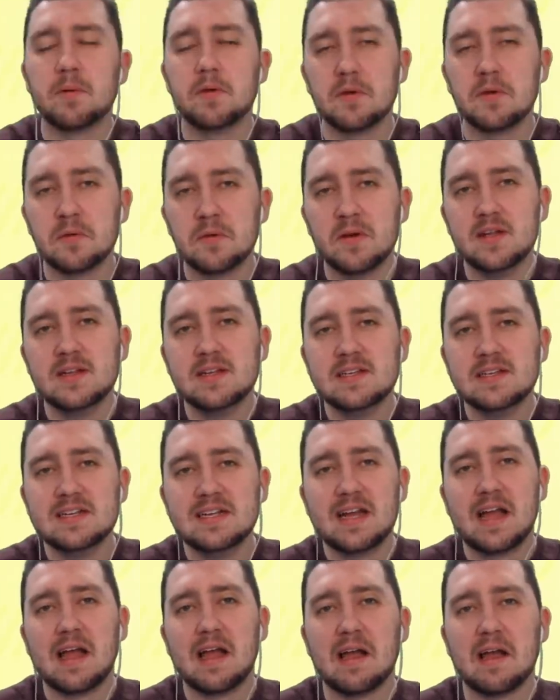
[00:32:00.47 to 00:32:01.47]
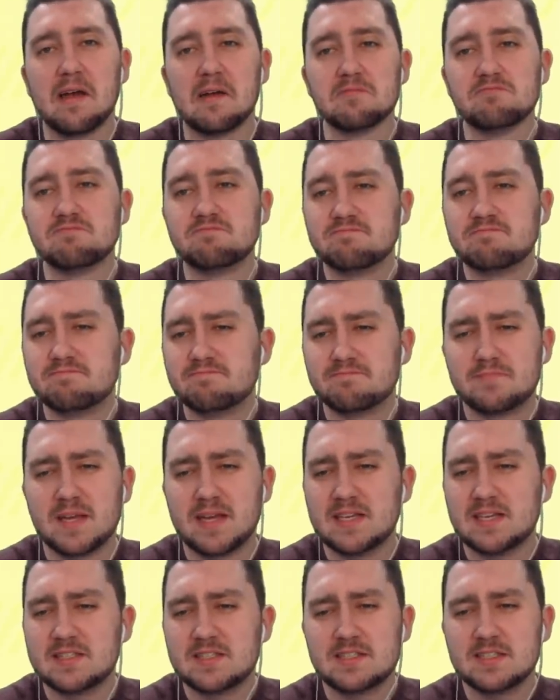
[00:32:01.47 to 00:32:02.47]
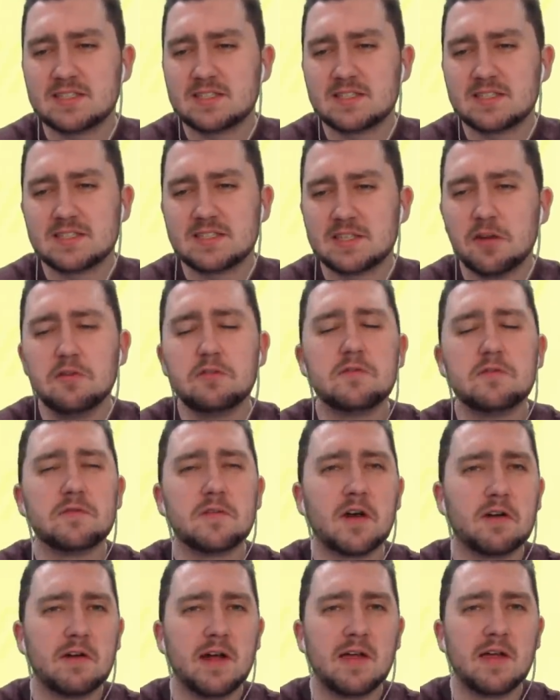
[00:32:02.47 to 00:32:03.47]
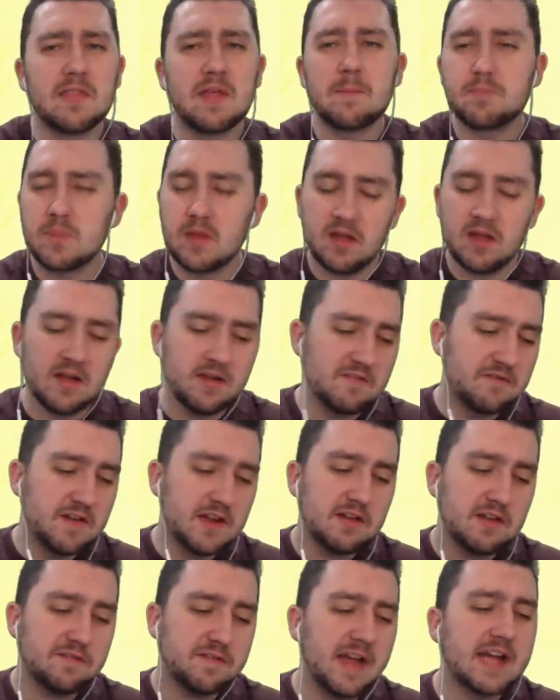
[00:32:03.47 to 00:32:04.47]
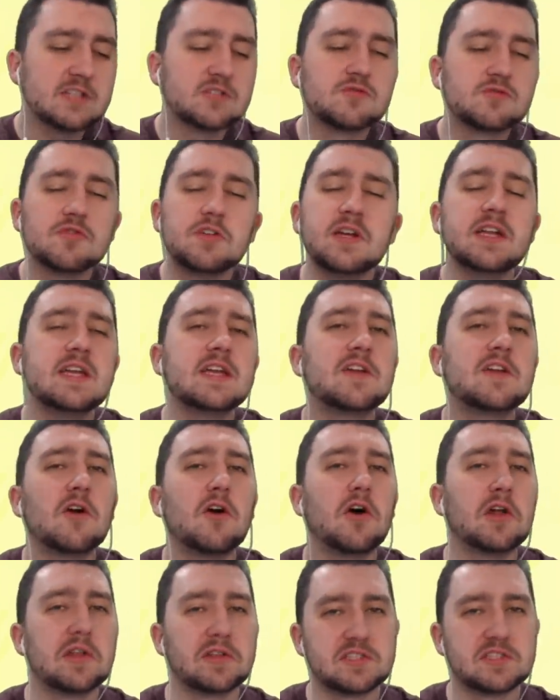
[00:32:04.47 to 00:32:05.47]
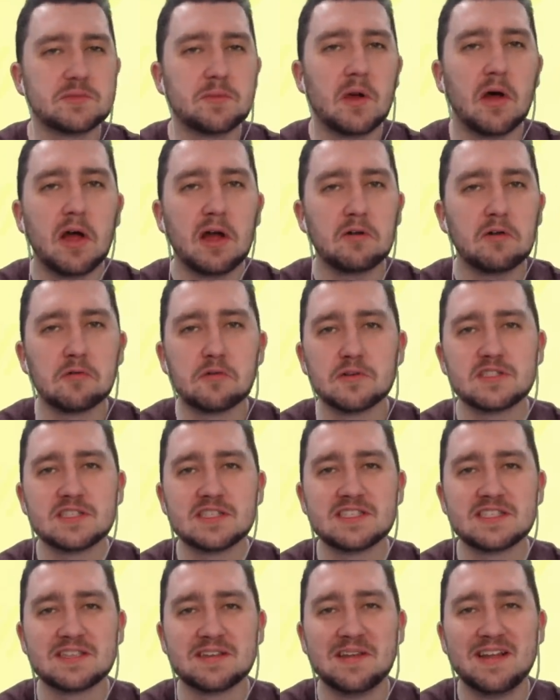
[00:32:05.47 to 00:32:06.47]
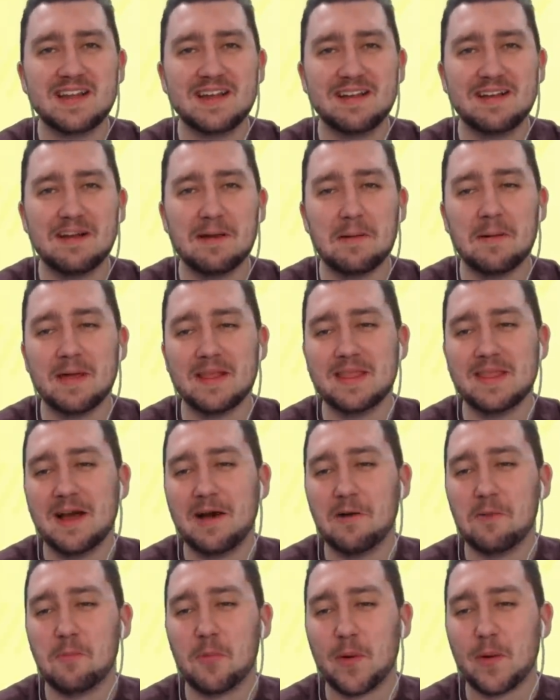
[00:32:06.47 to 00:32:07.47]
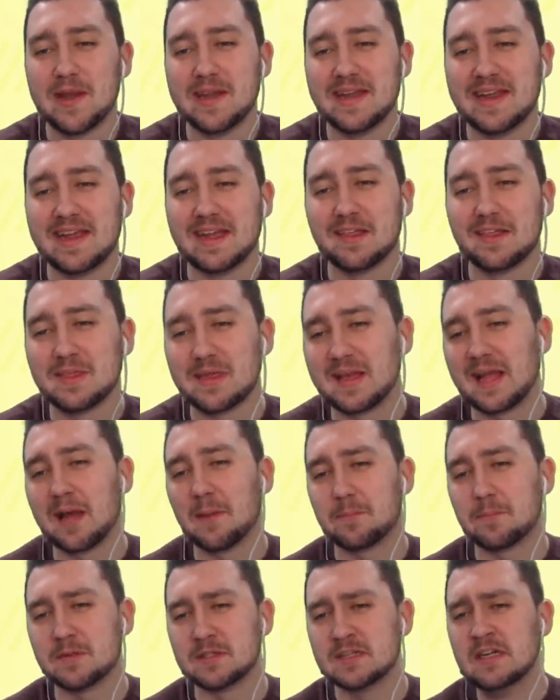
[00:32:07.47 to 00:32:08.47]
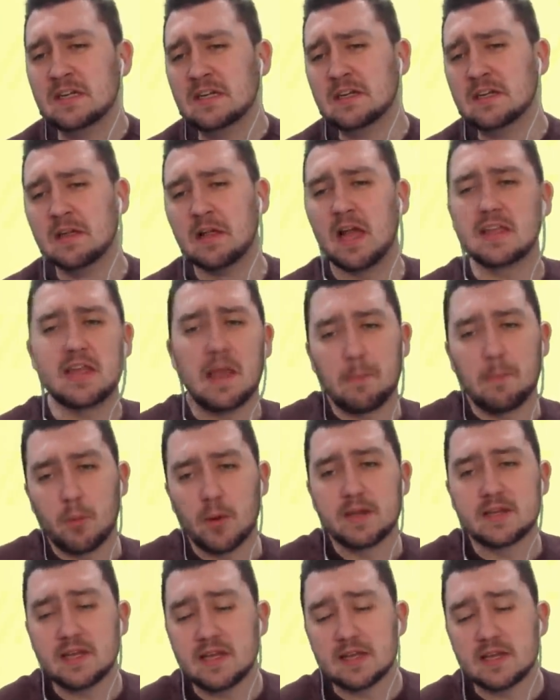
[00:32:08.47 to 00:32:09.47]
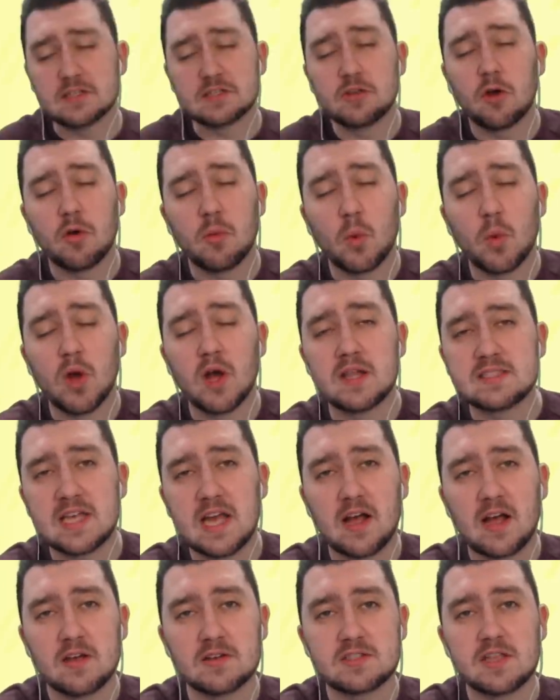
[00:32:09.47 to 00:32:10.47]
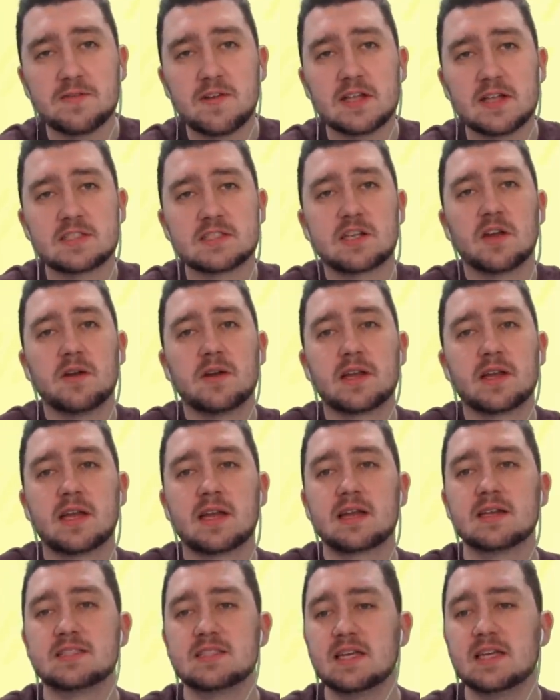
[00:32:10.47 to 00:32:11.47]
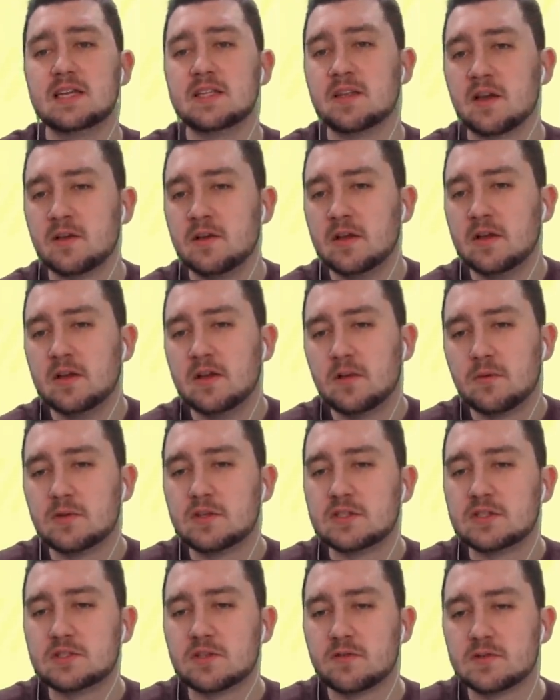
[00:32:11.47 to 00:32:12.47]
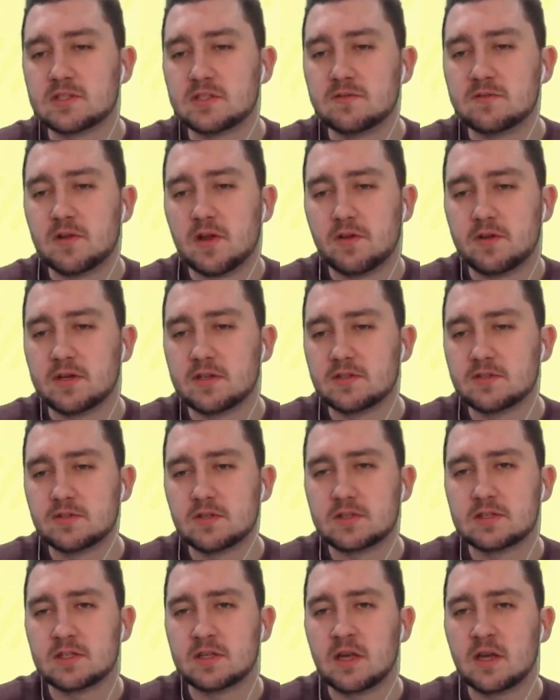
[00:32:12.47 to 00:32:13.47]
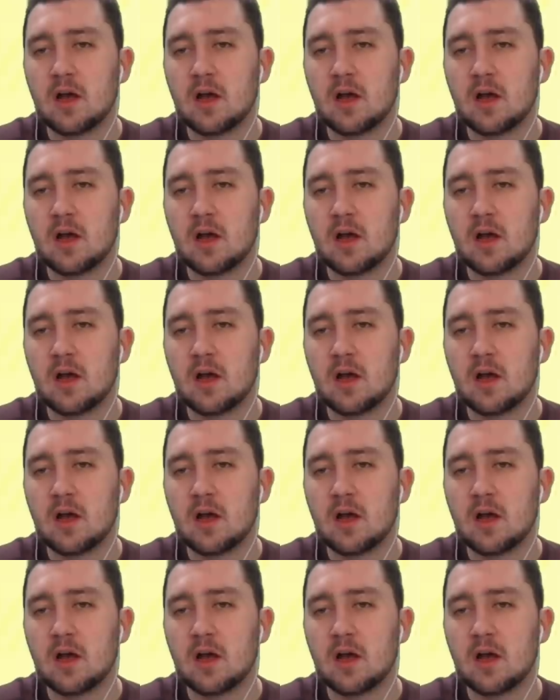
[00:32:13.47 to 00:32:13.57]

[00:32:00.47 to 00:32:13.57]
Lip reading: and all, but it's just so far out. Villa fans really got on some high horses when the whole Buendia thing happened. And yet Buendia's not worked out, so they've had to go and get Coutinho, which is obviously very interesting.